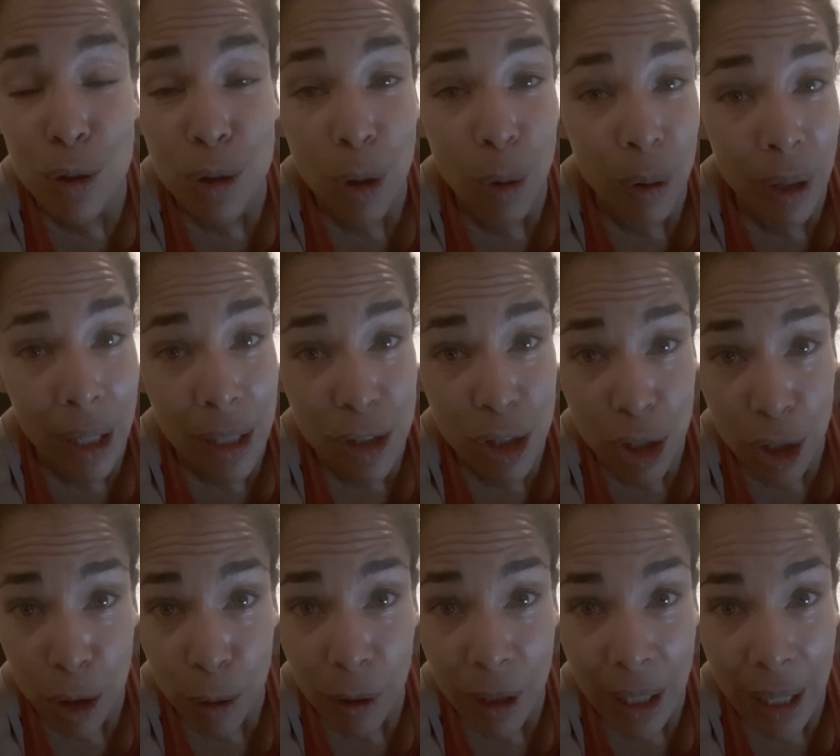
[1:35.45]
you don't get
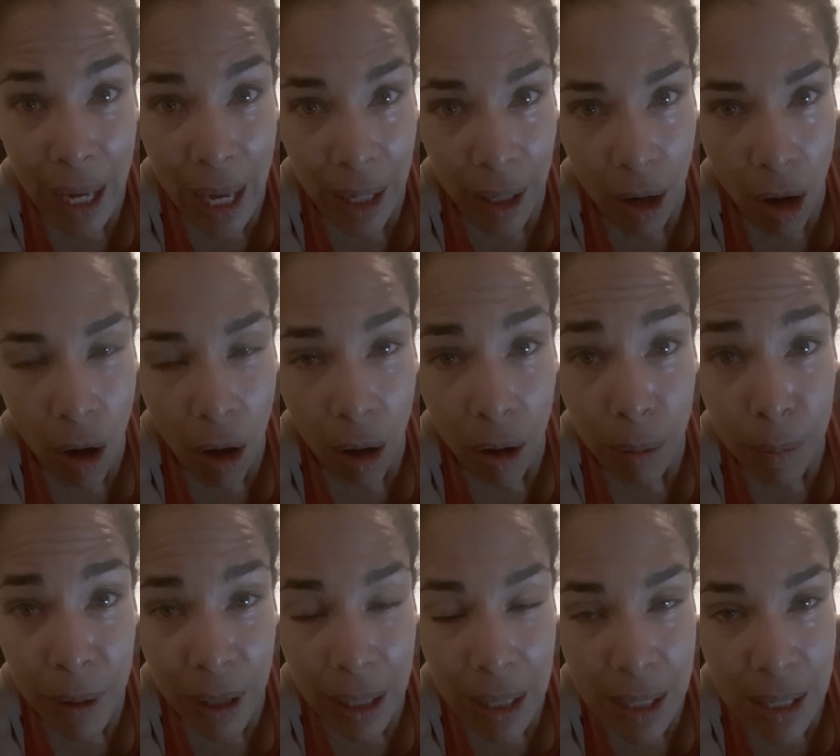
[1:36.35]
jittery at
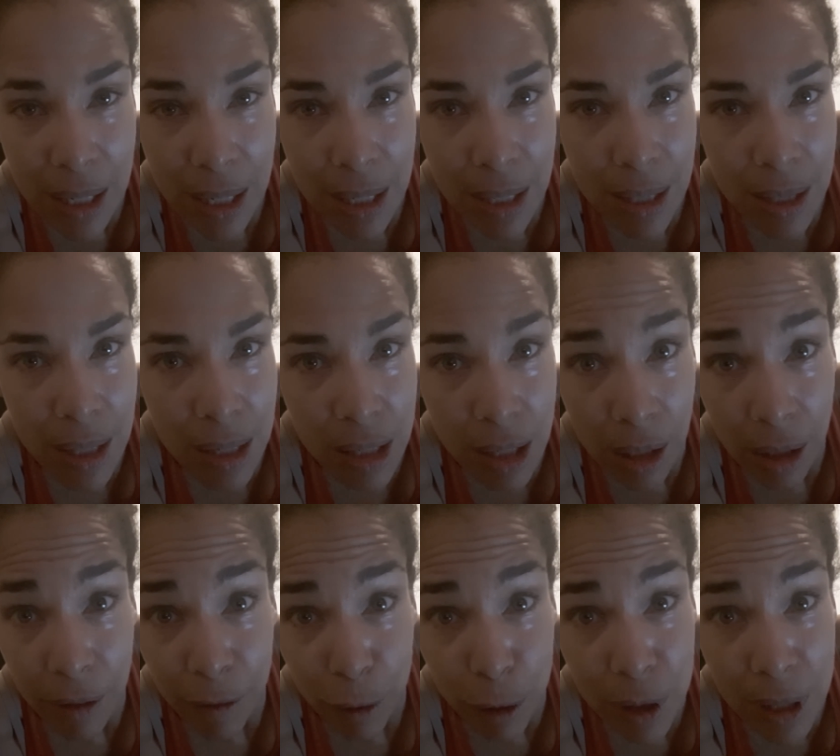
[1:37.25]
all because the
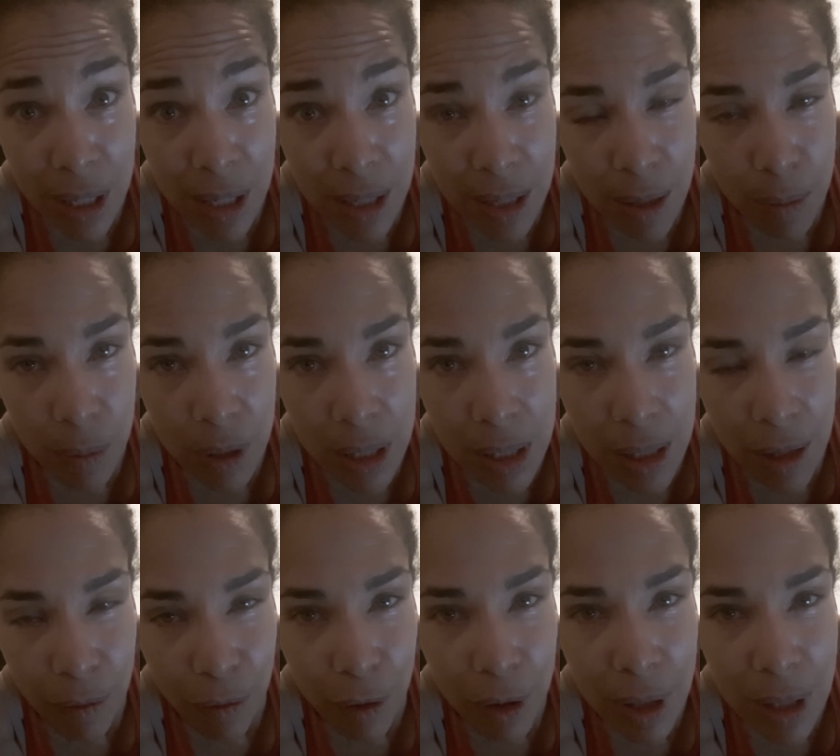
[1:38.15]
delivery system is
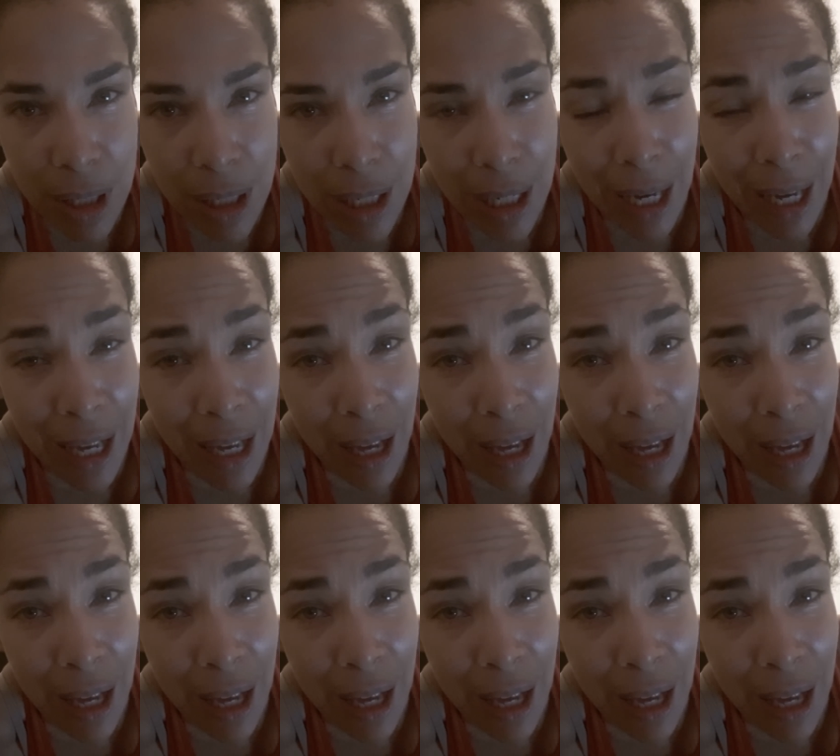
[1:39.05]
different.